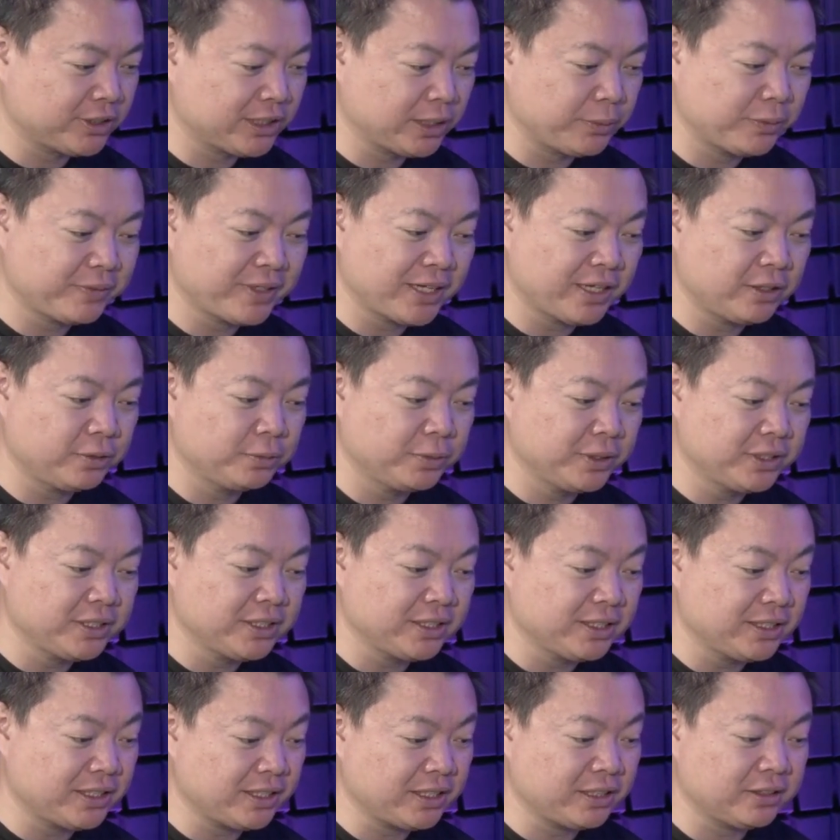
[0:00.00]
Today, we've got Ricky
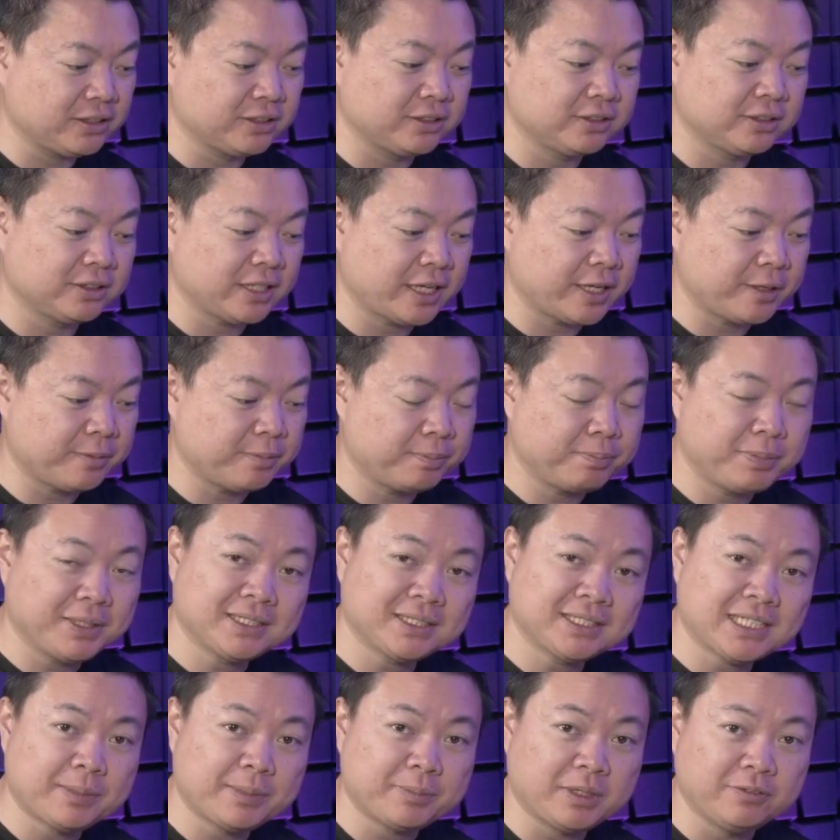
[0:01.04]
Gutierrez, a
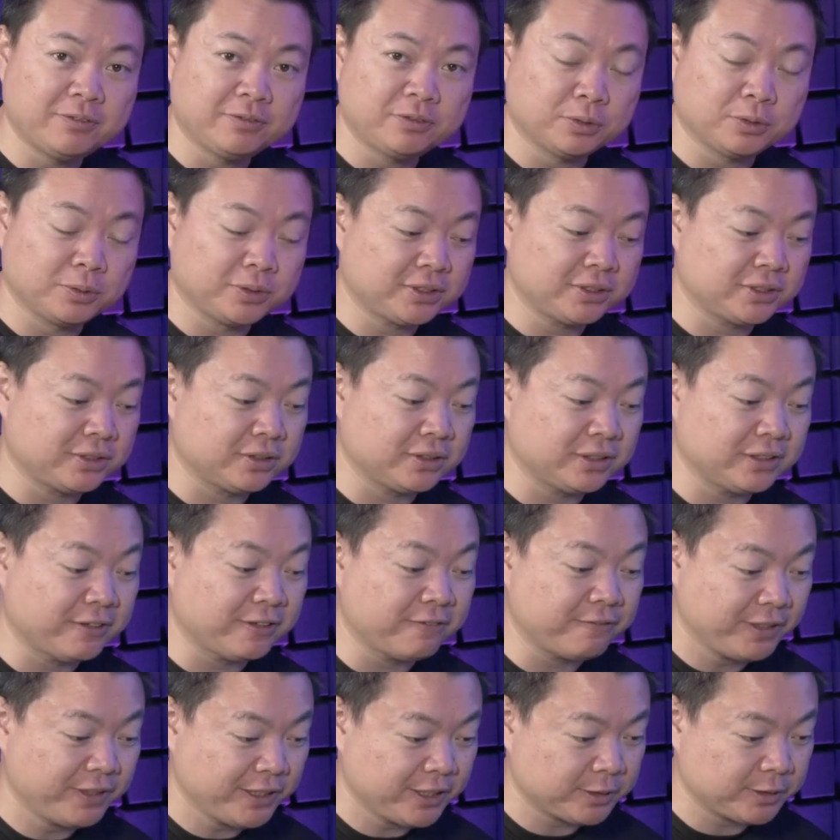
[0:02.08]
big time influencer in
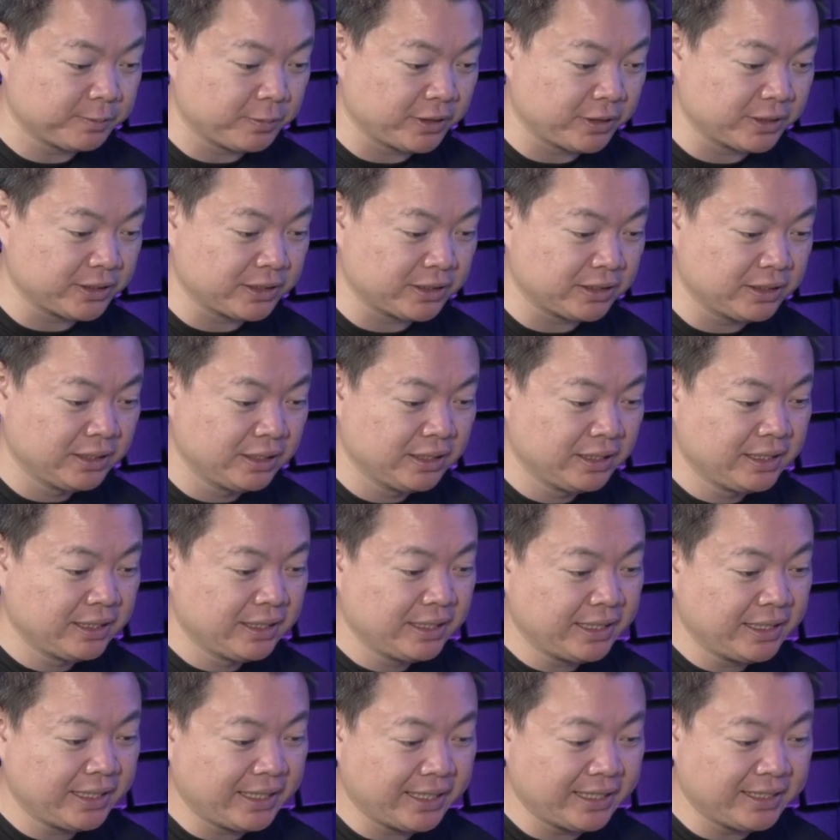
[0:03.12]
the Phoenix market,
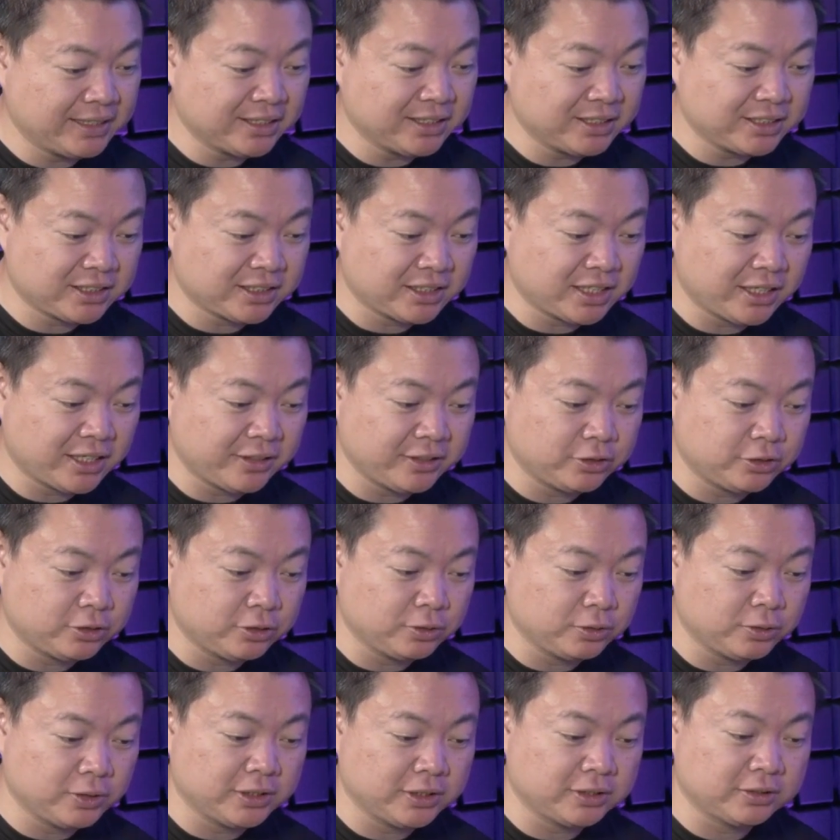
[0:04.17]
and he's going to share how he
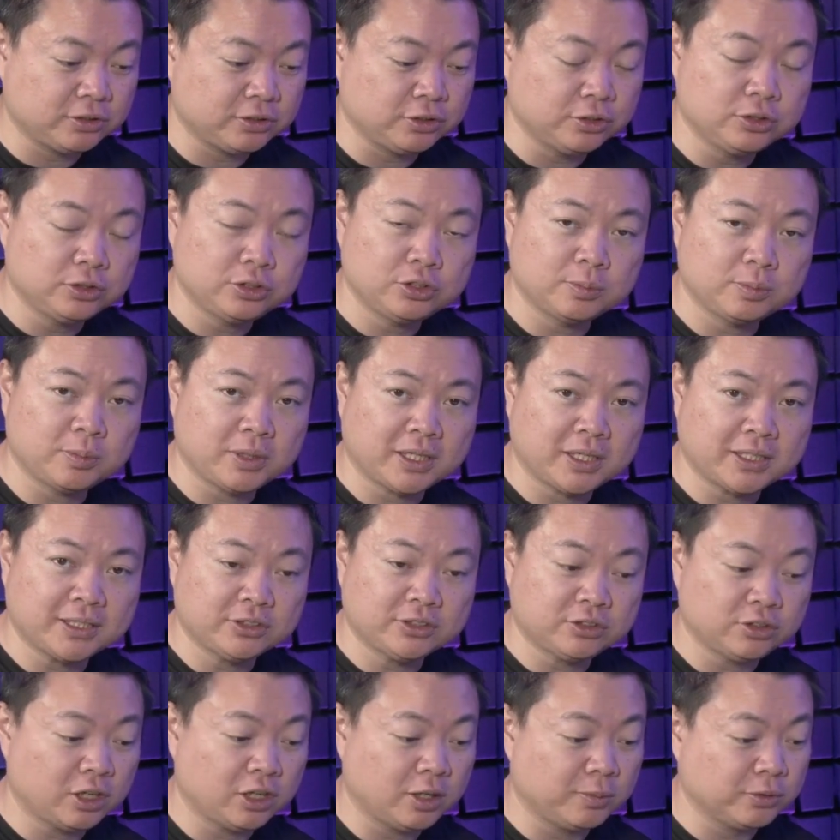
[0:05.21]
grew his YouTube
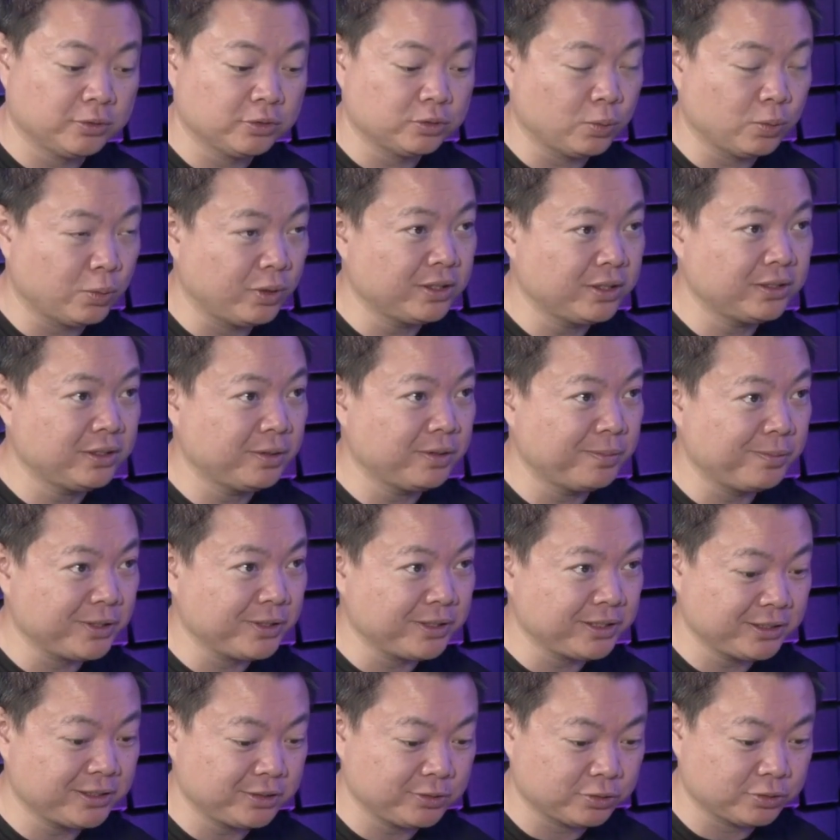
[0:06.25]
audience to almost 1
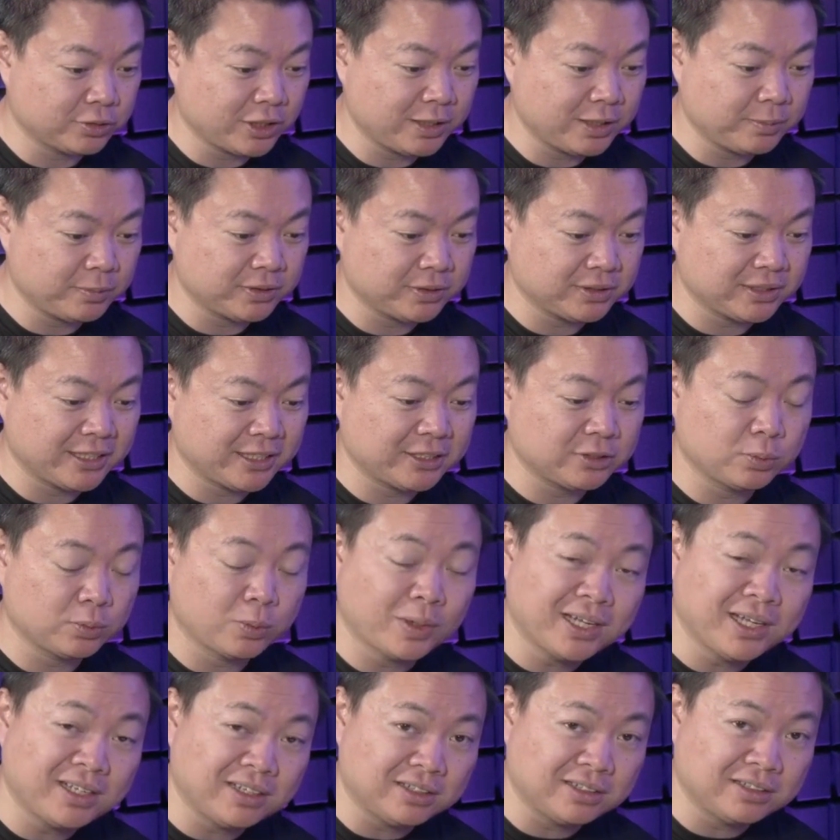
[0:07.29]
million subscribers, as
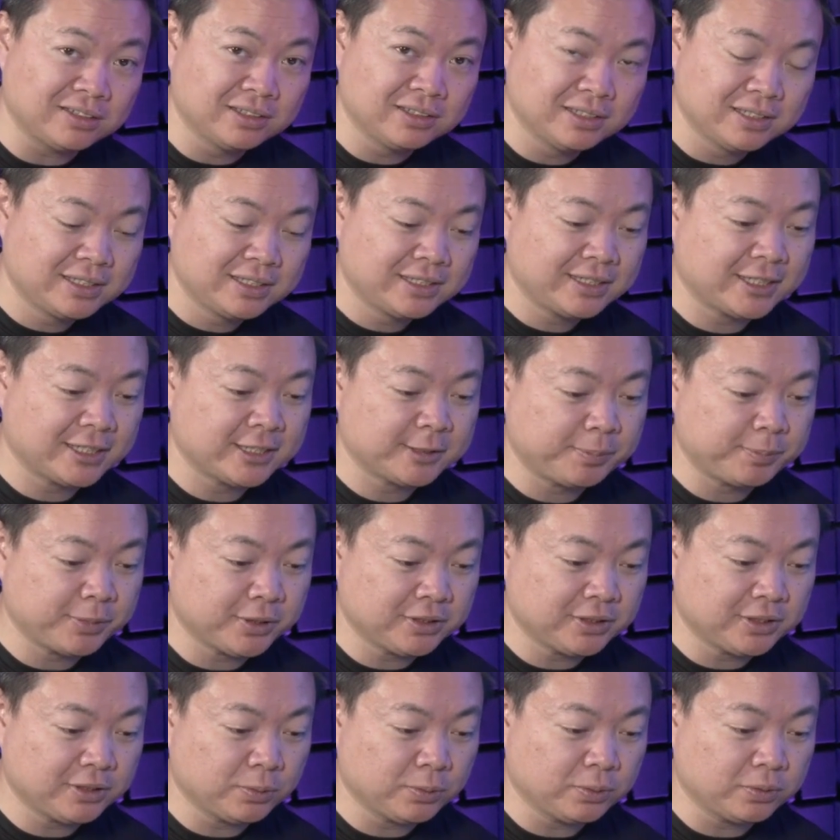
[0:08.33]
well as
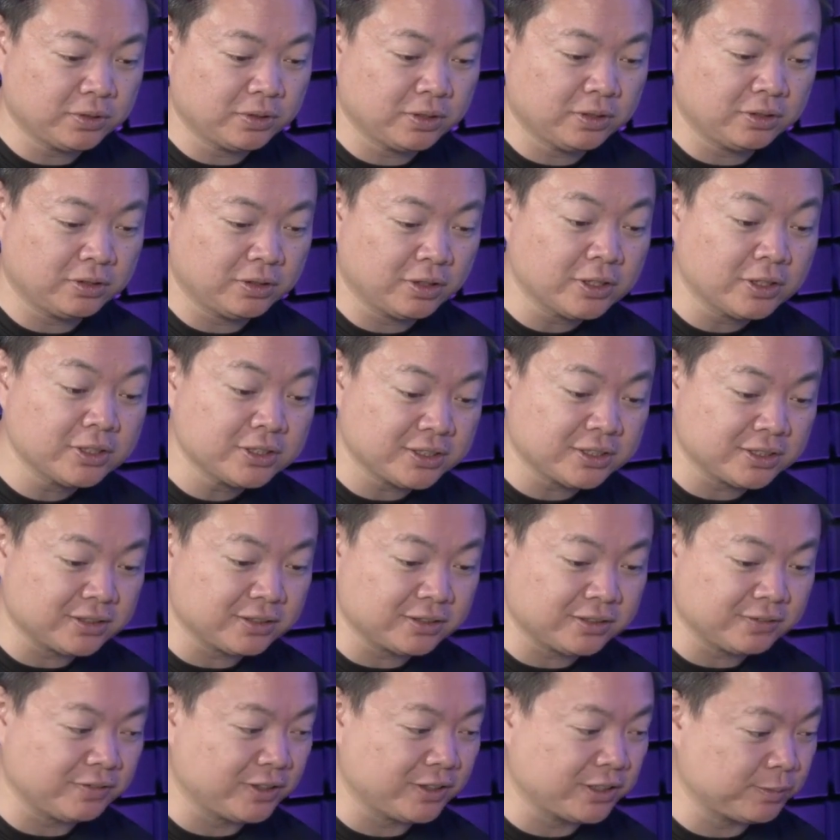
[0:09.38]
building the
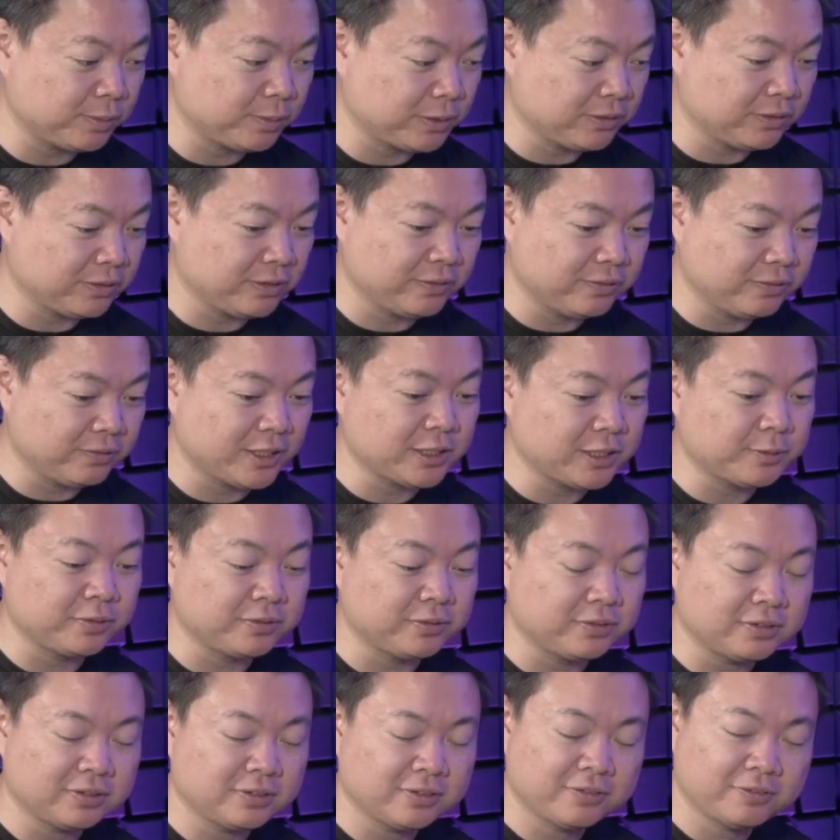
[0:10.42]
largest investment,
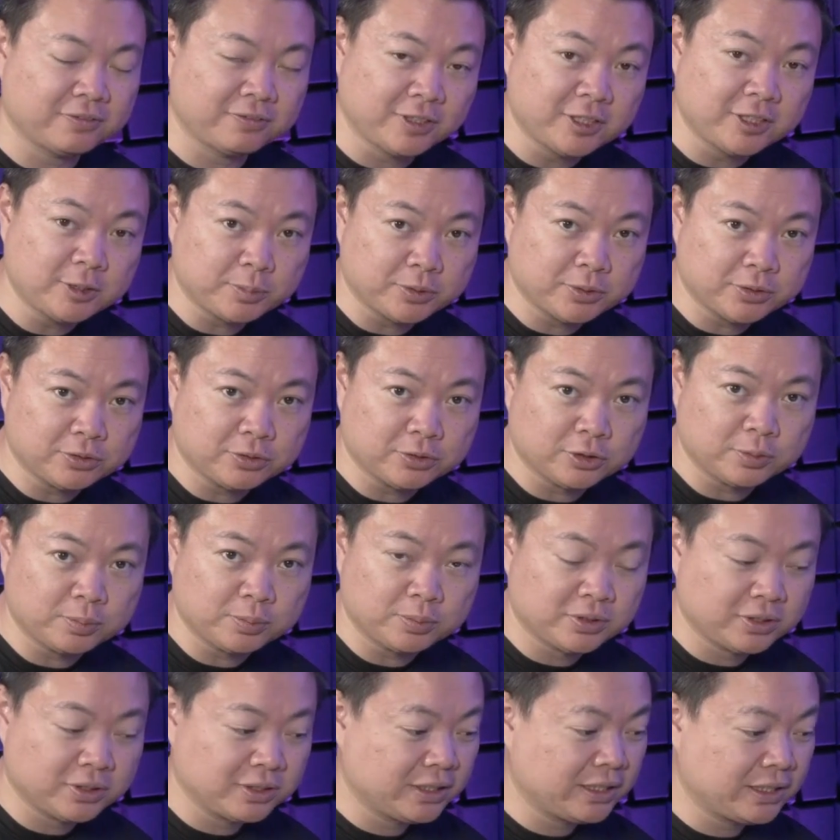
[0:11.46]
investment Facebook
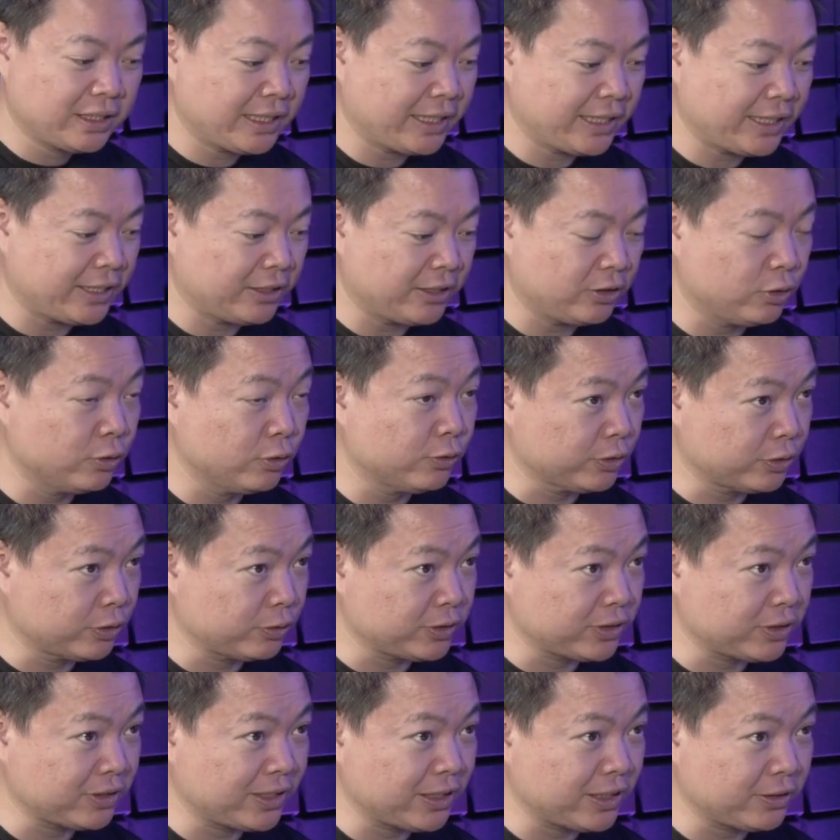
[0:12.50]
group at over
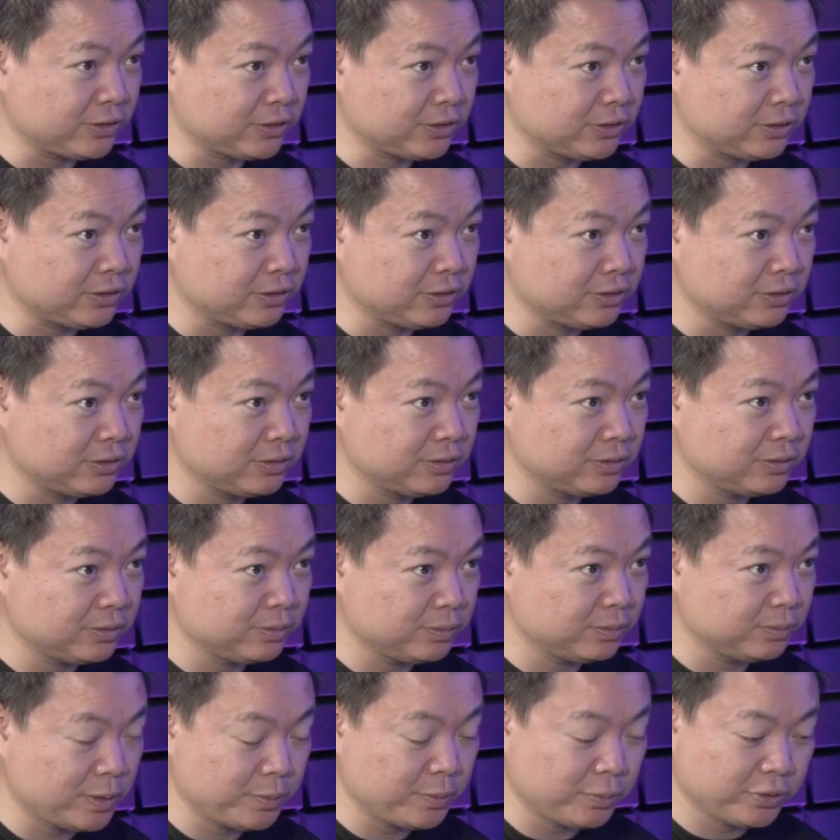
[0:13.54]
300,000 yep.
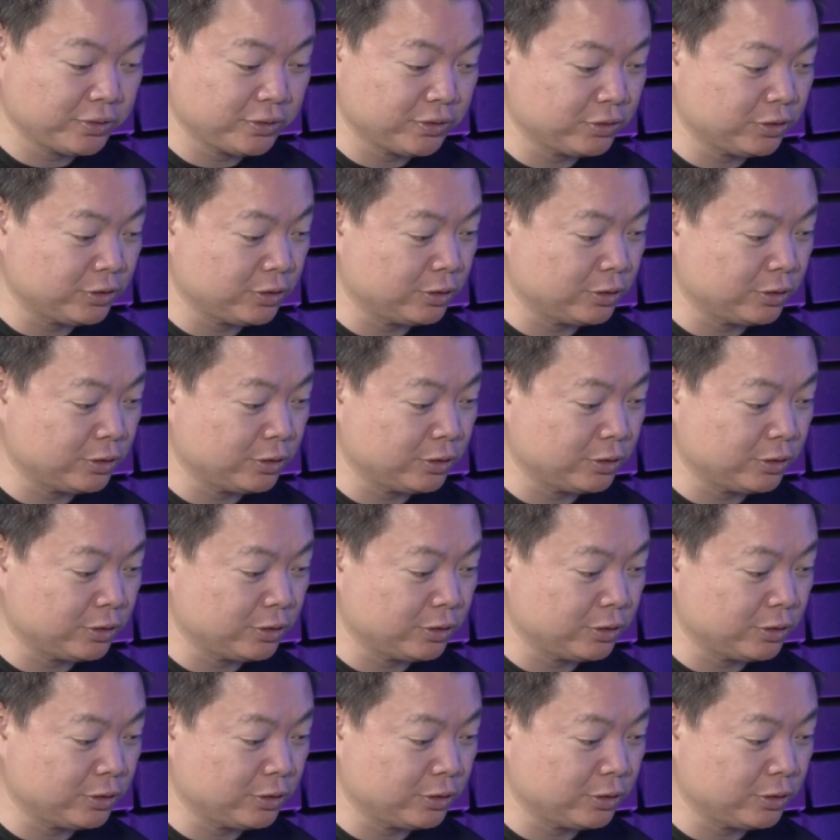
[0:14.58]
people in the